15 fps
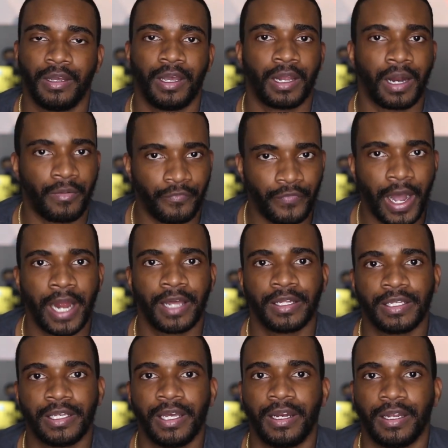And I'm
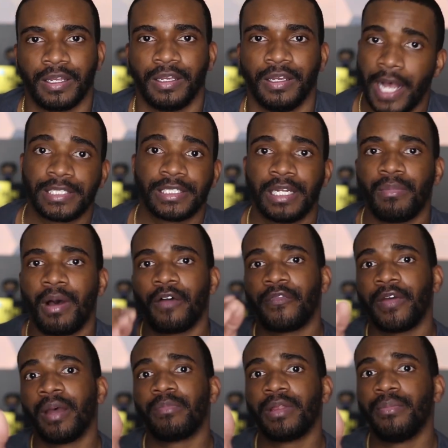finally getting it. I see my
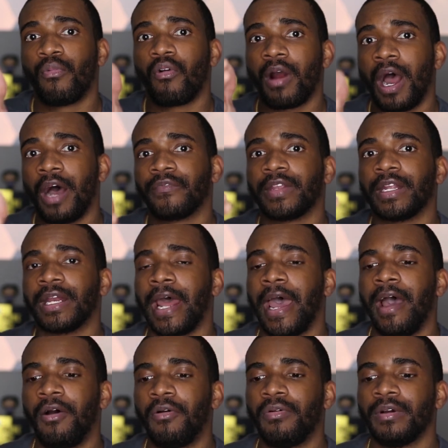family more often
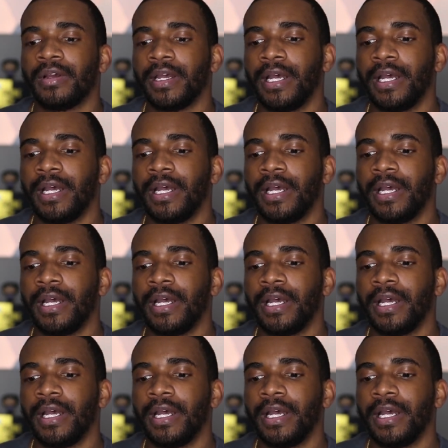now